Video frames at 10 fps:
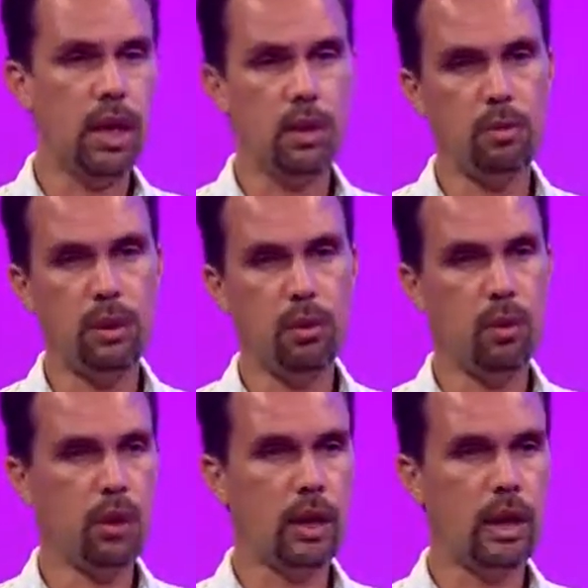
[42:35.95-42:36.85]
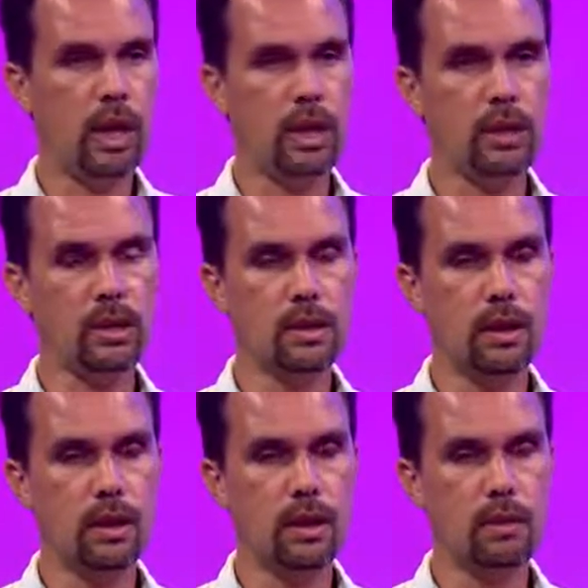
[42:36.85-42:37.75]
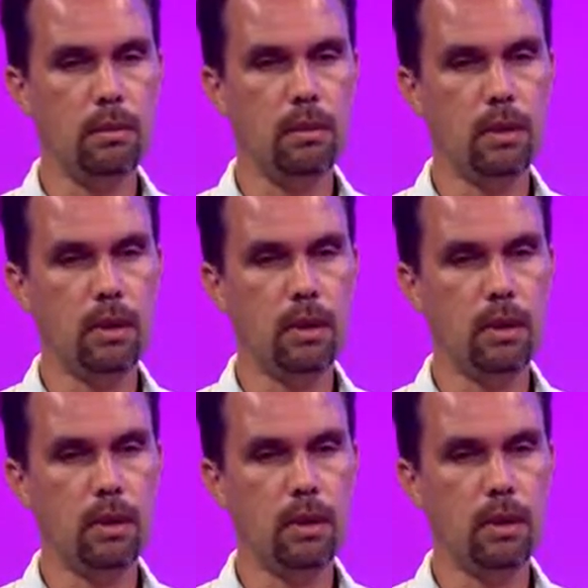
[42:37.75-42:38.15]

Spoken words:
How do people organize and